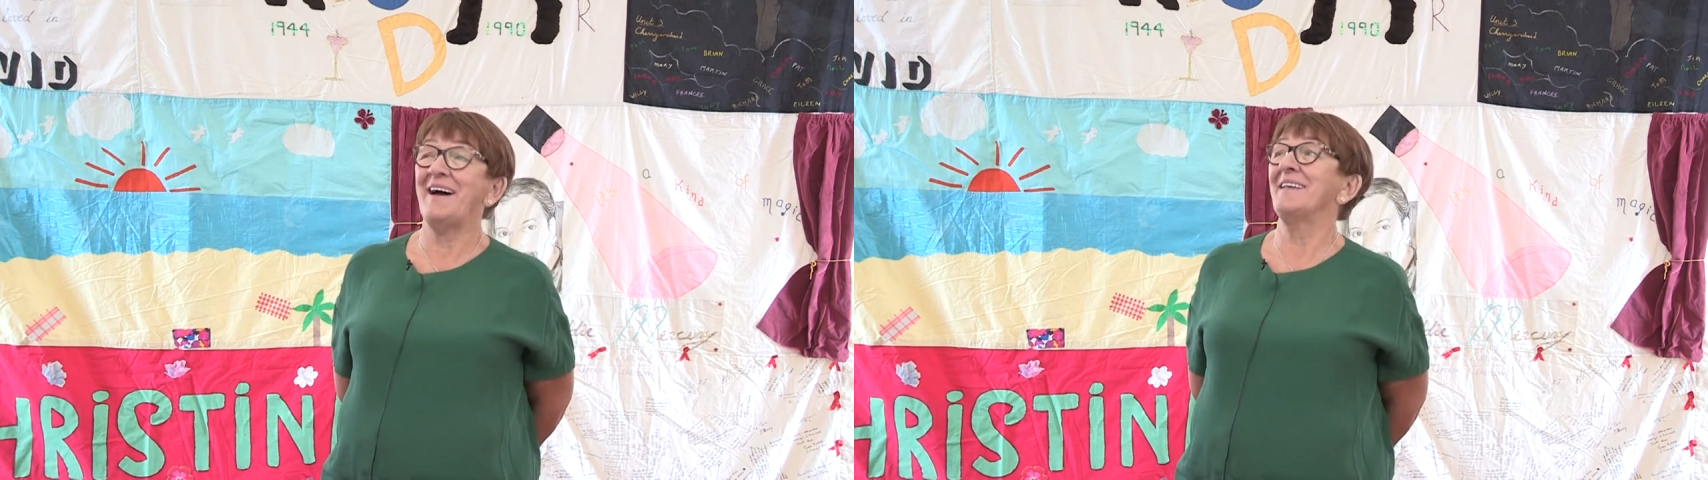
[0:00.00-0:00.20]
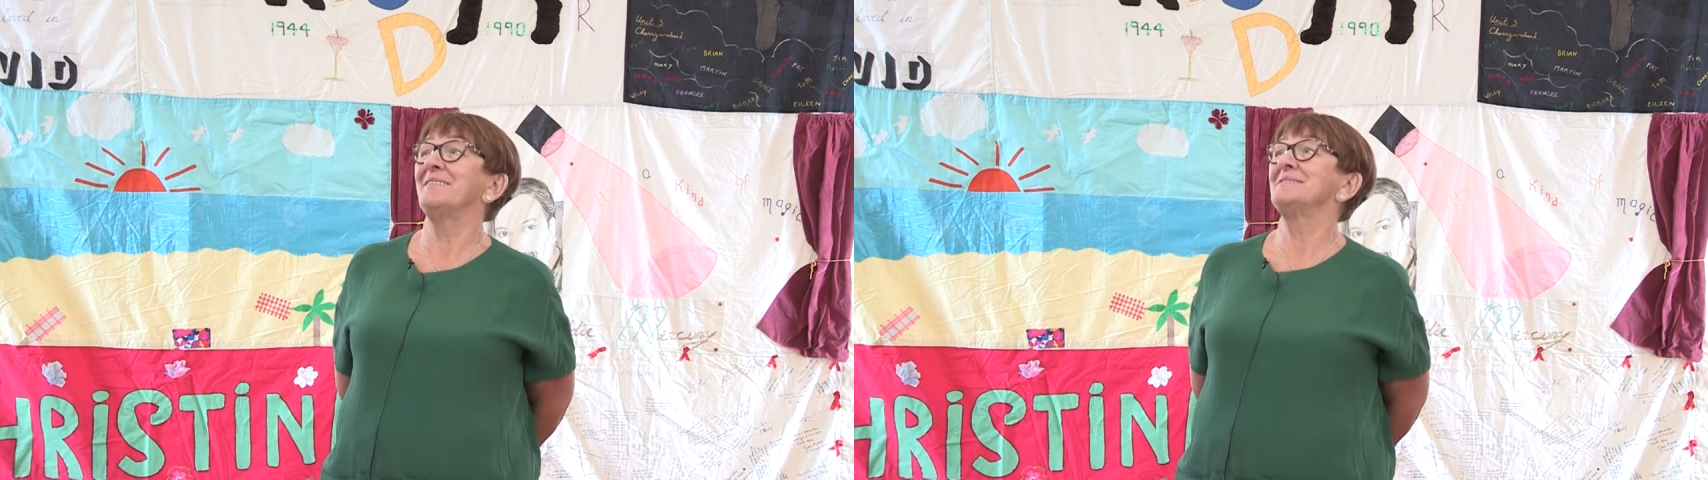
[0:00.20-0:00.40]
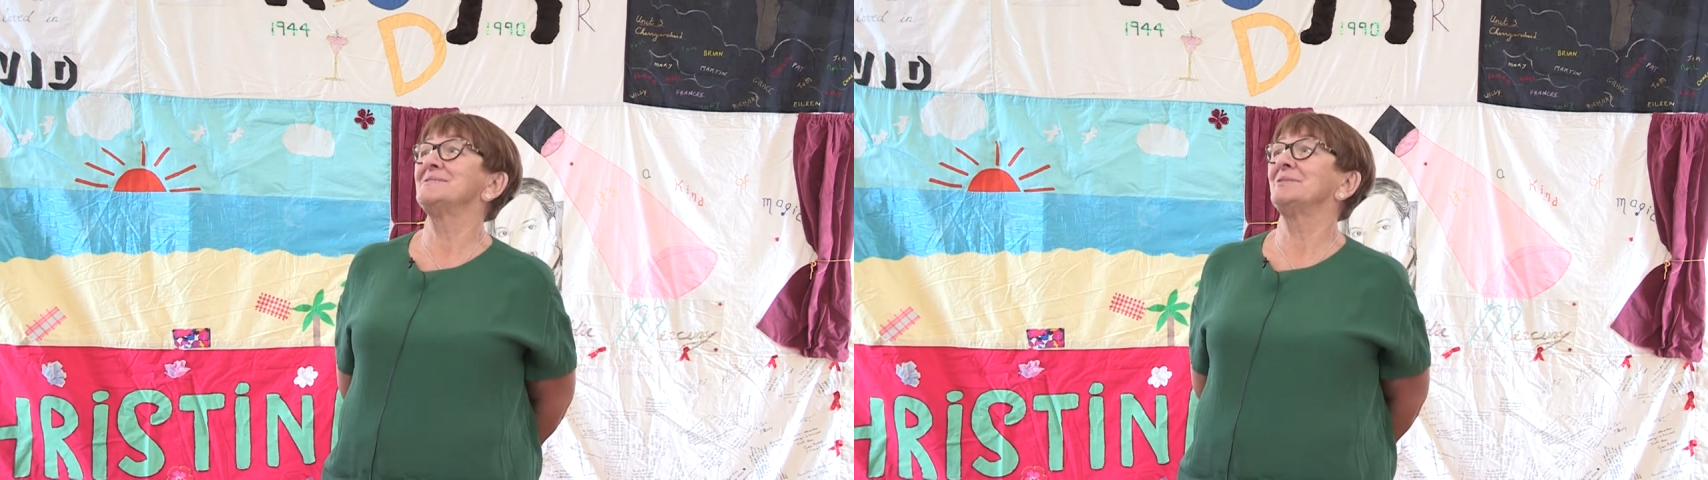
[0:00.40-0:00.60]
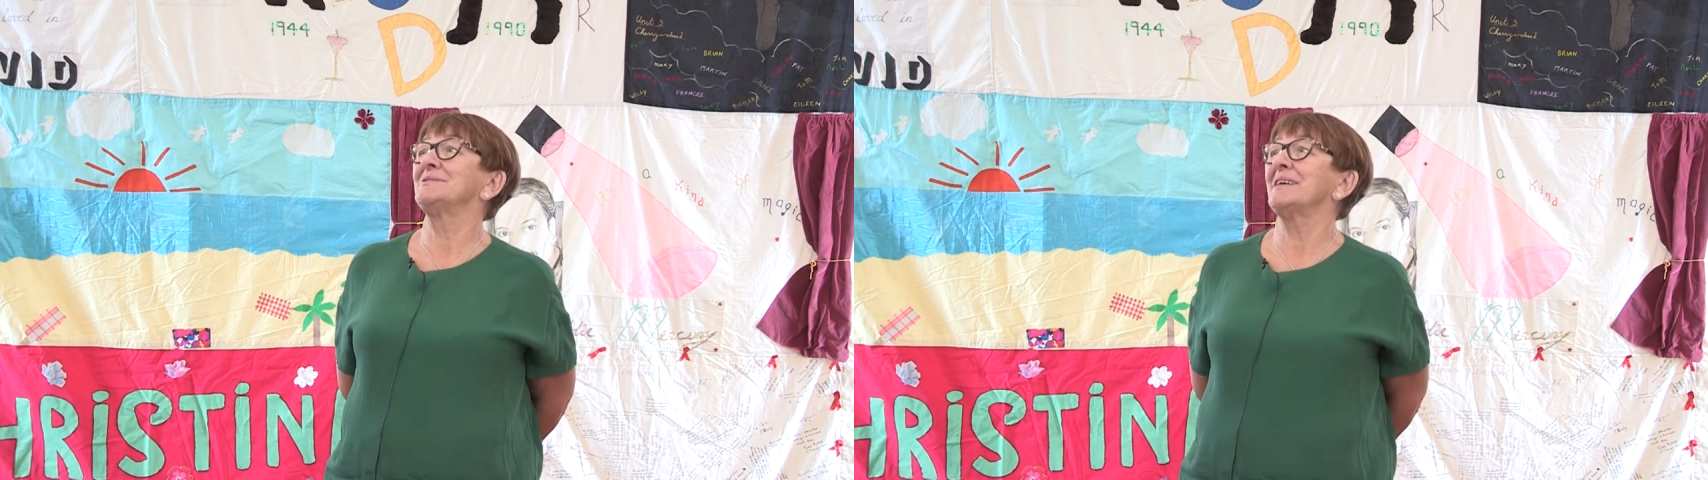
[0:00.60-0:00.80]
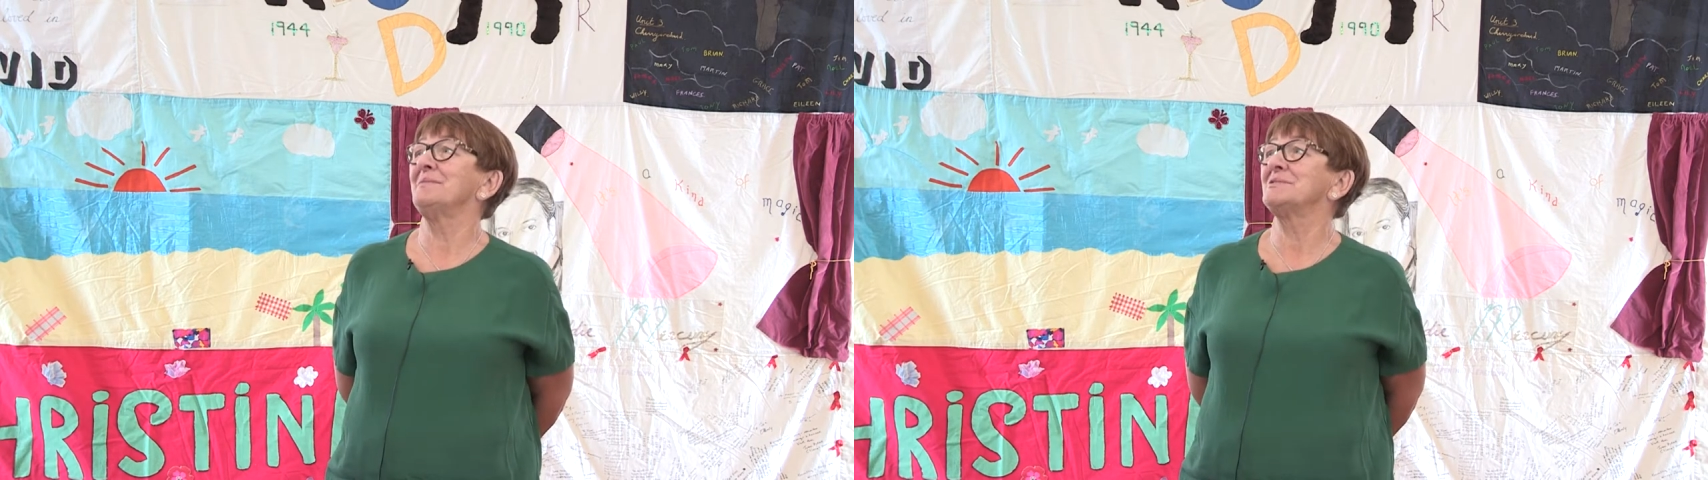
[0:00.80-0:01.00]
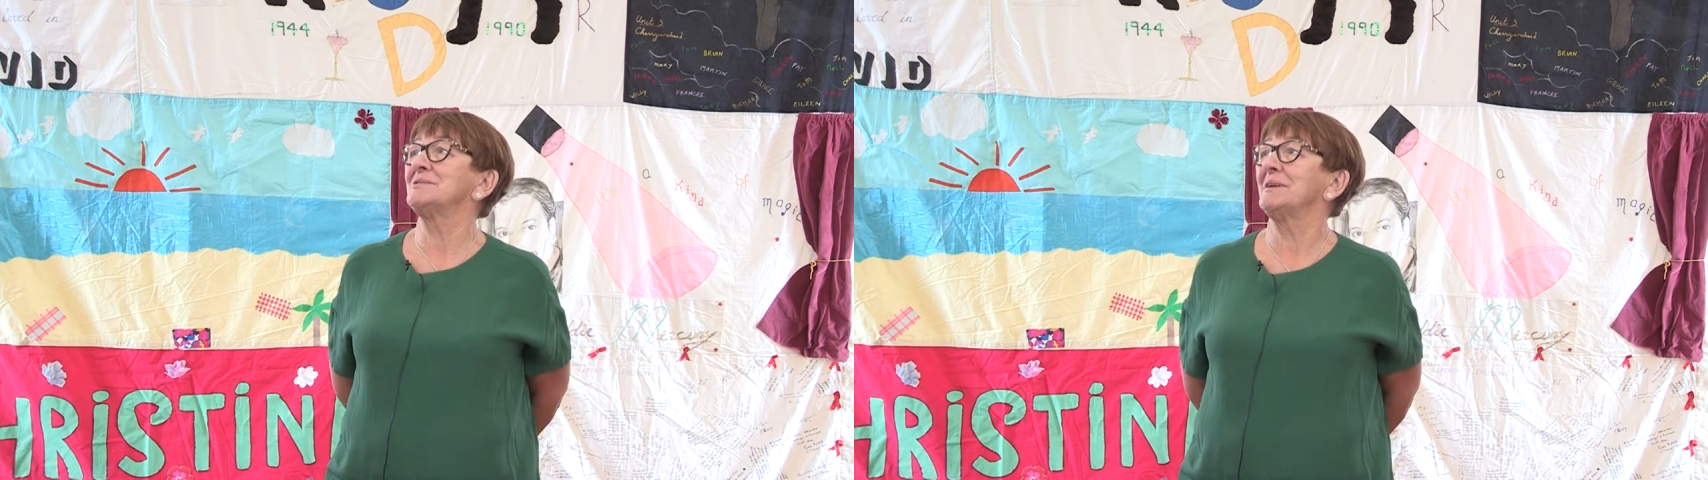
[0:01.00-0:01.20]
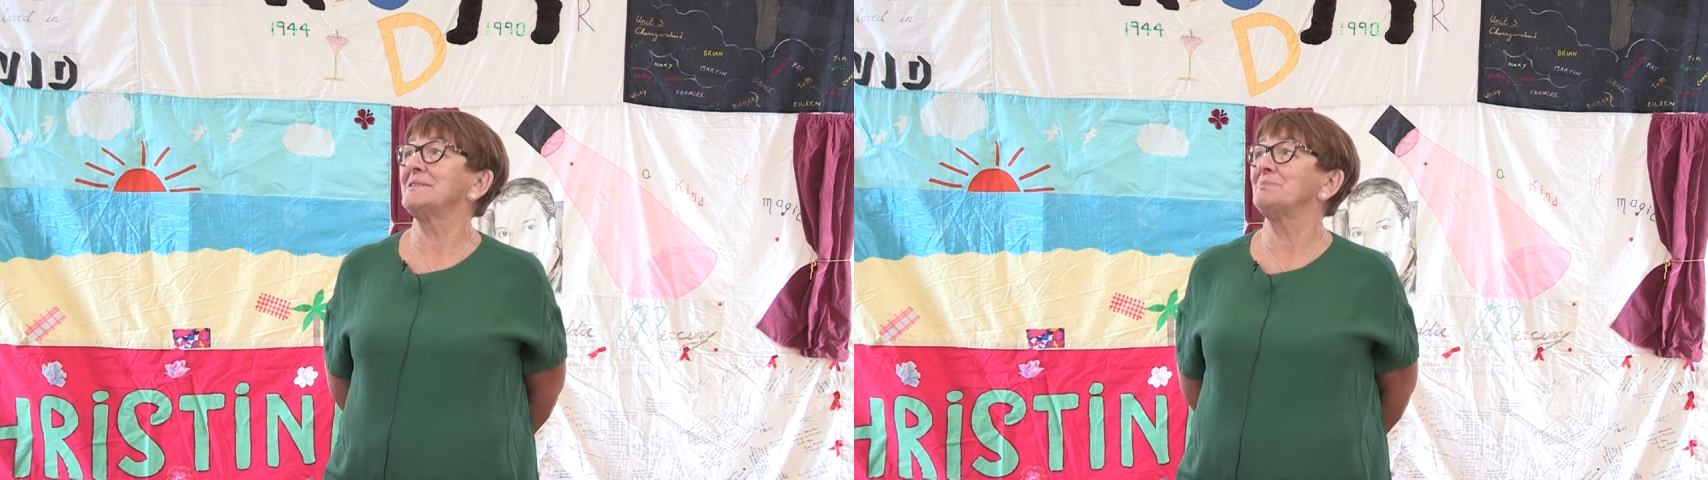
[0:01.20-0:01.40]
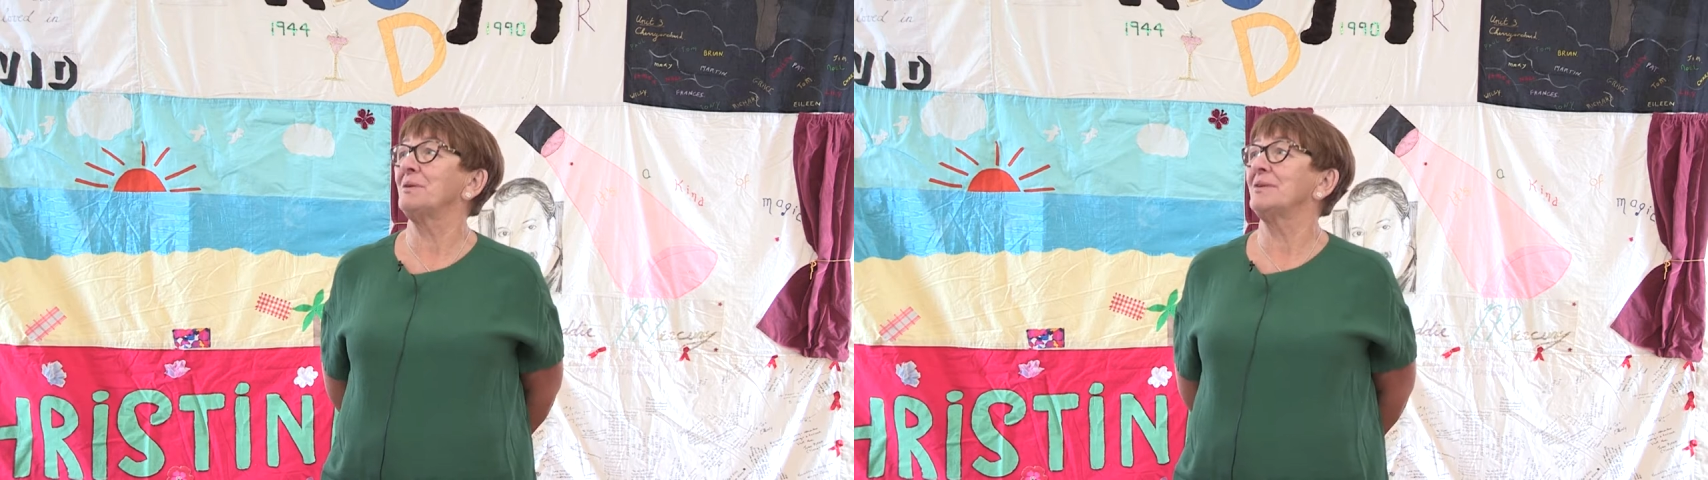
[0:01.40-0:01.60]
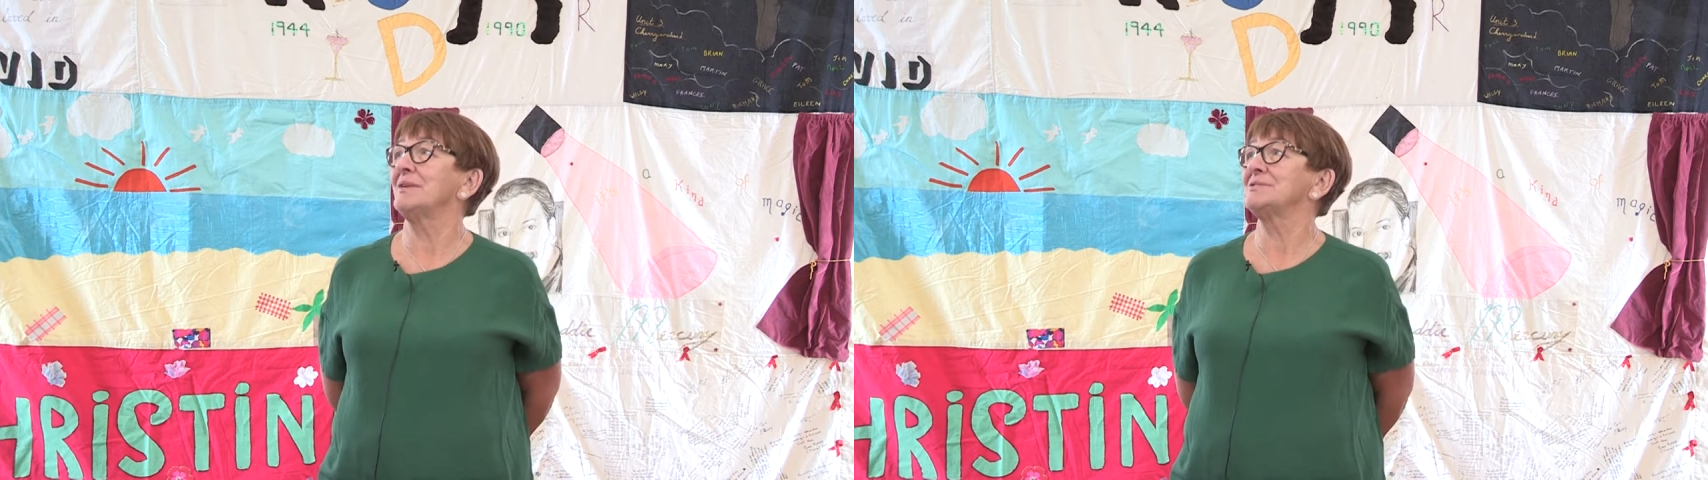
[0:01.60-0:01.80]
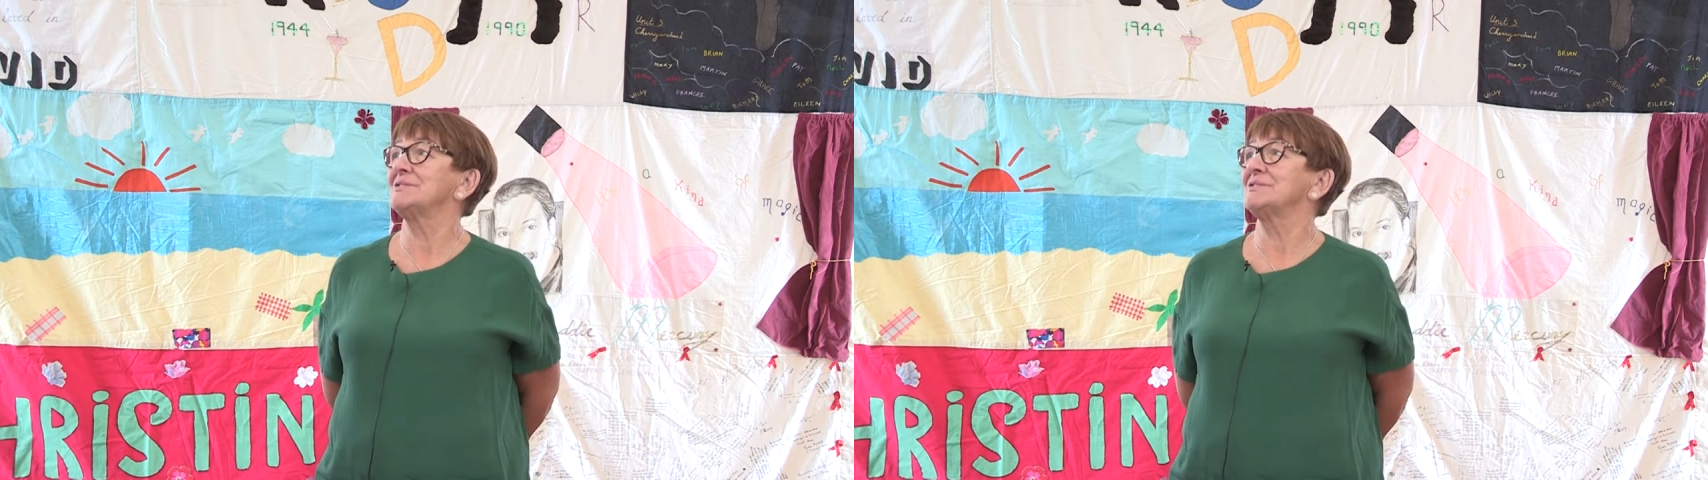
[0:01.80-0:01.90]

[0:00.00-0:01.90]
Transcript: And it was one time she went to pour out